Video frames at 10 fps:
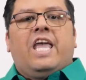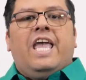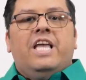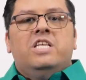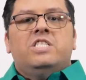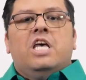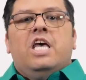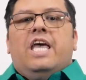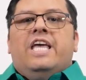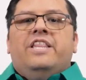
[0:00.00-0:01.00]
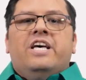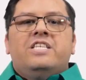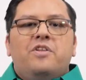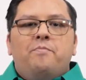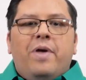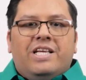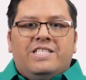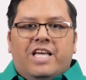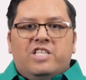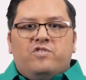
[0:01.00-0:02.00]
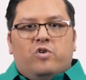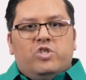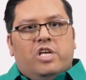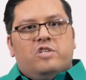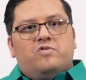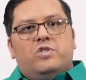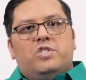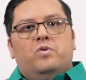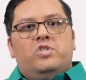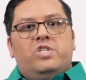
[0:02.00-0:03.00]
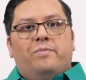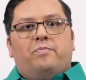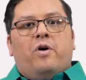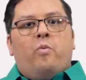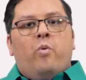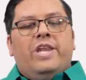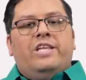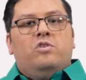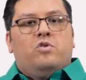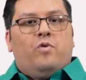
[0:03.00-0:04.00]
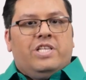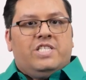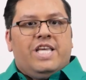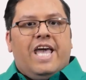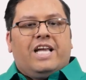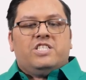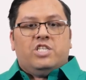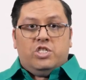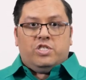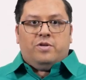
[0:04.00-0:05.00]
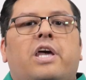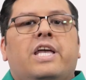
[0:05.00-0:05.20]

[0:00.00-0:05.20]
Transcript: case, it doesn't make sense for Salesforce to chip a ready-to-transact system.